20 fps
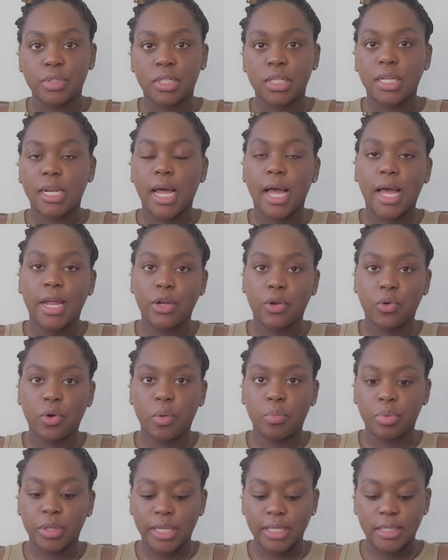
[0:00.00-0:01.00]
I had no
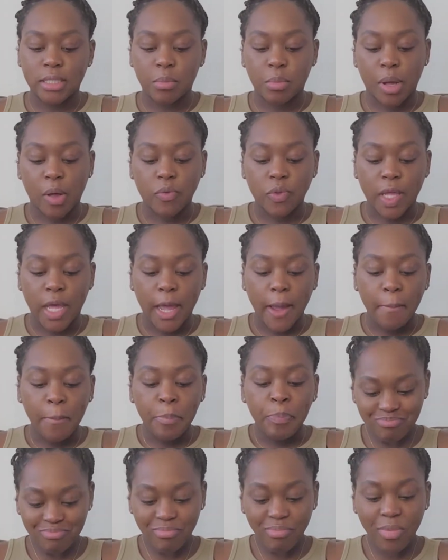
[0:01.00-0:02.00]
complaints about that.
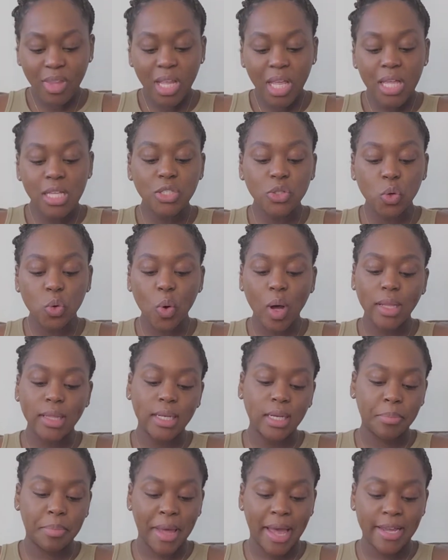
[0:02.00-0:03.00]
So
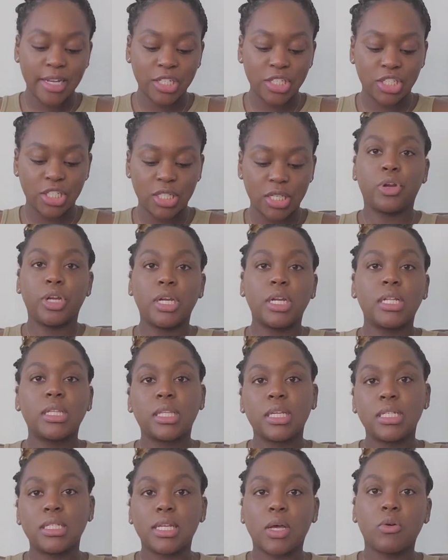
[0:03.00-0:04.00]
quality packaging. One of the
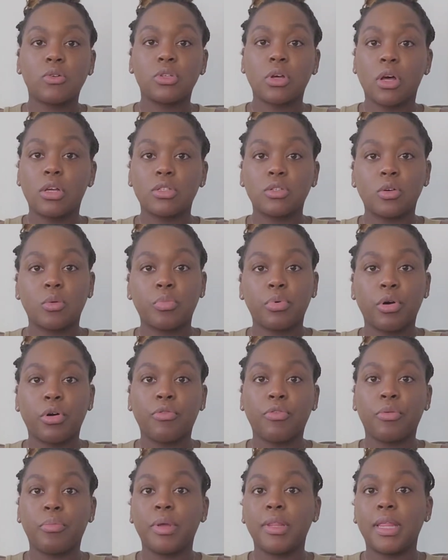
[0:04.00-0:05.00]
things that was also a pro
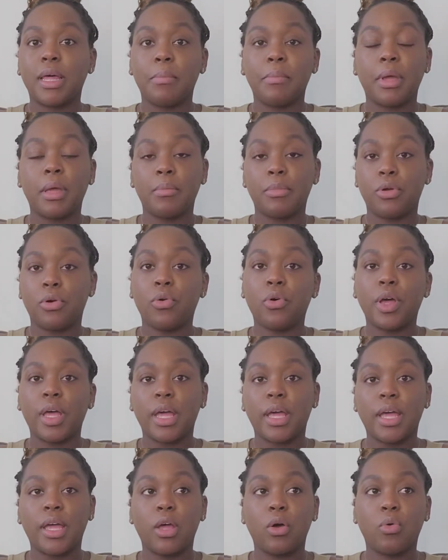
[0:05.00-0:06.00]
for me that made me go
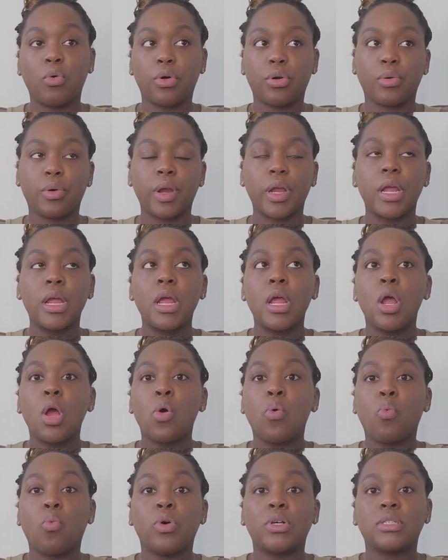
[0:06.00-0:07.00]
ahead and order it
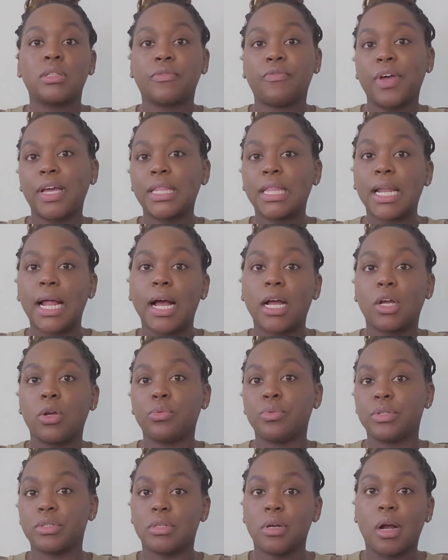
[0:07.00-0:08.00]
was the fact that I could
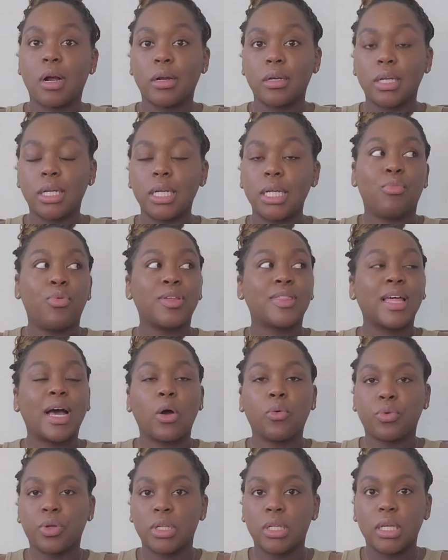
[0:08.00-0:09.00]
return it without
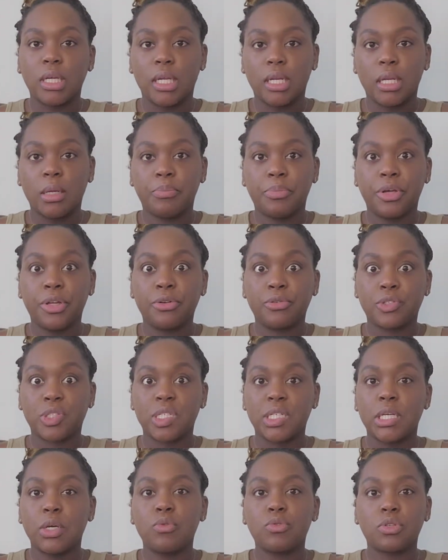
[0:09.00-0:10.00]
really any
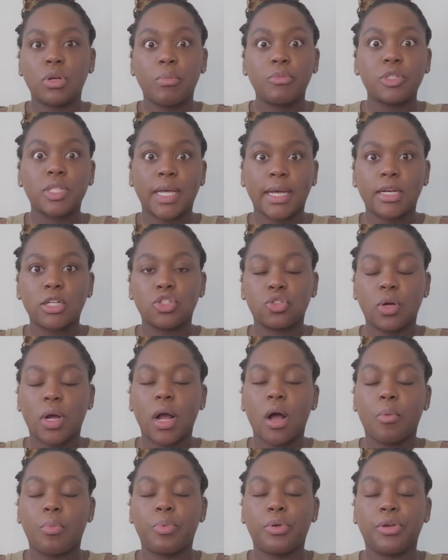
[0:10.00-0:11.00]
penalty. It was almost like a
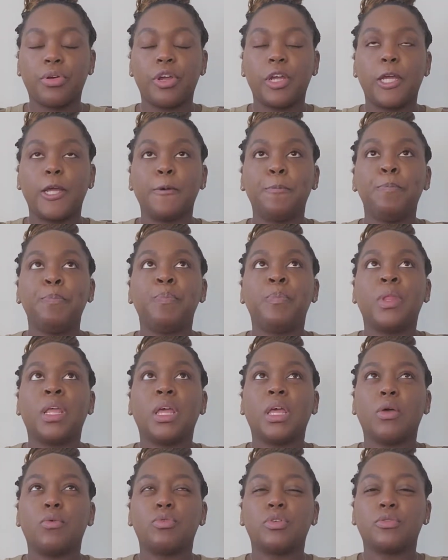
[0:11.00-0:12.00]
trial period.
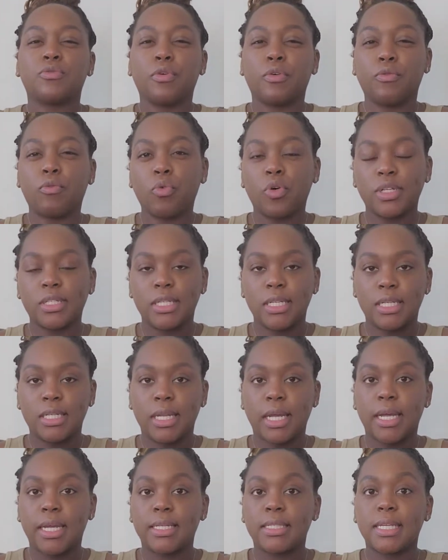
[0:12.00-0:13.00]
It was for 14
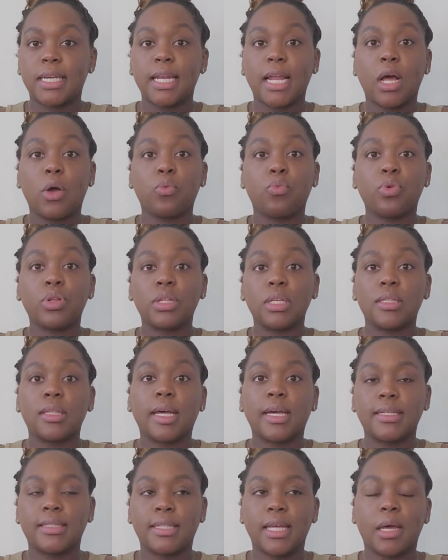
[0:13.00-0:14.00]
days, and I really
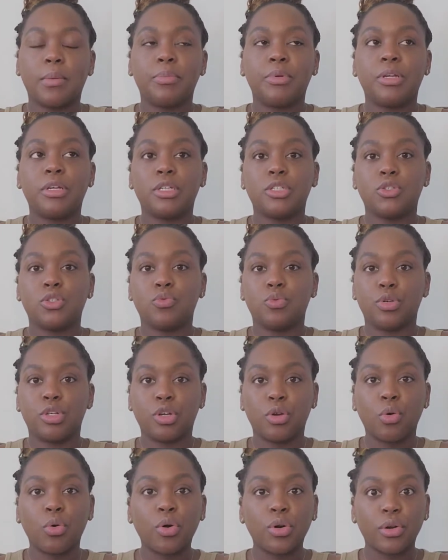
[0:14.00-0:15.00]
like that because when
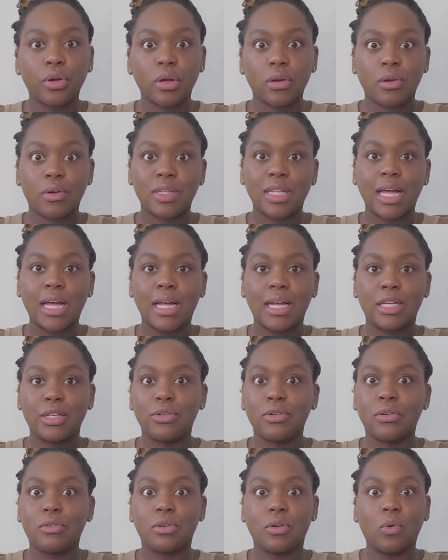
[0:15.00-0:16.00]
you're ordering online, you
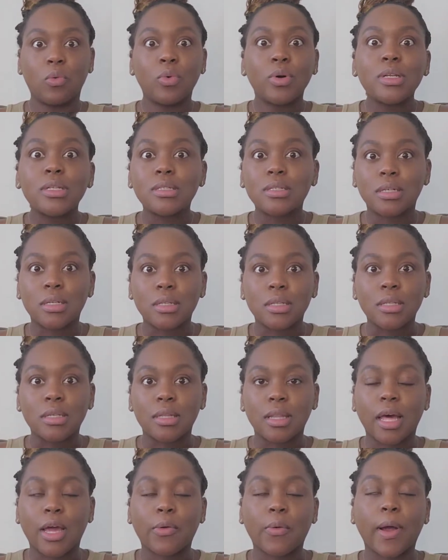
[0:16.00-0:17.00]
don't know what it's gonna look
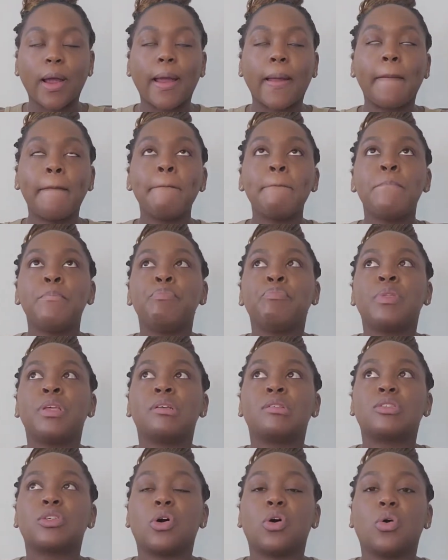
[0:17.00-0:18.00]
like, right?
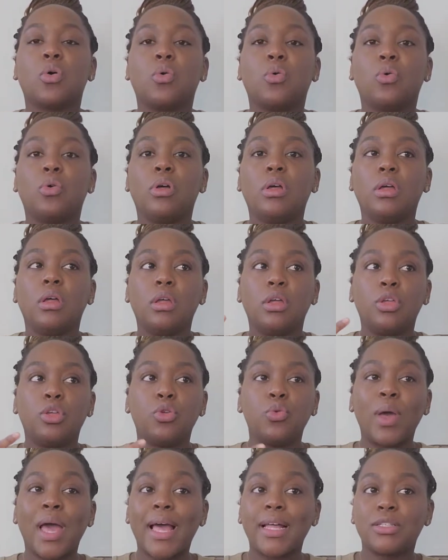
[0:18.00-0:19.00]
So
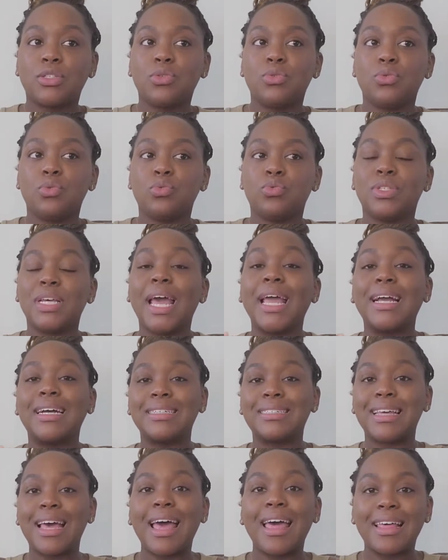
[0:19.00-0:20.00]
you had to take a
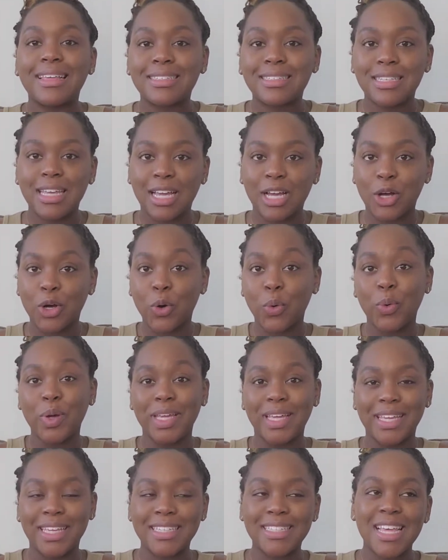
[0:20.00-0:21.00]
test, take a
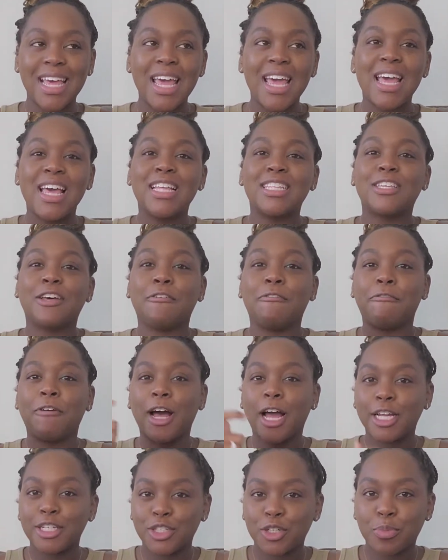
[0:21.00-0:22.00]
quiz to
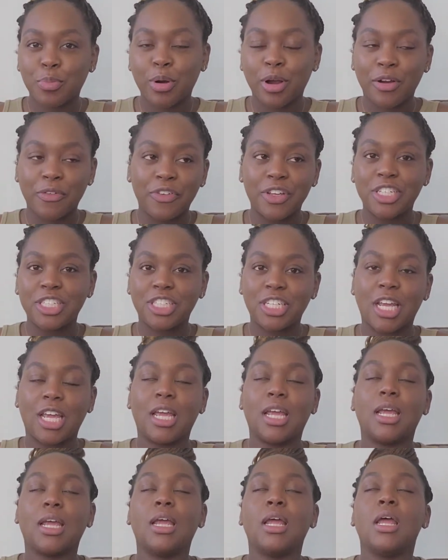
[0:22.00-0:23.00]
find your perfect
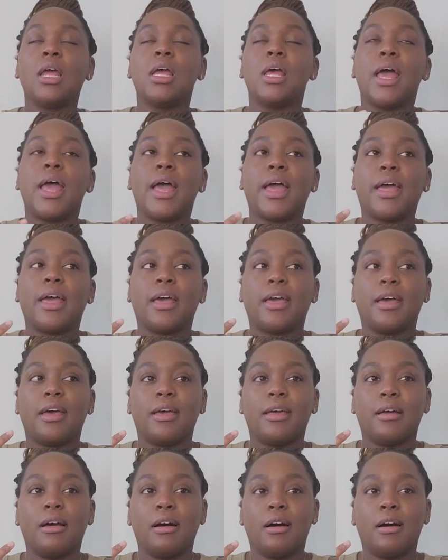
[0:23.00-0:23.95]
shade, and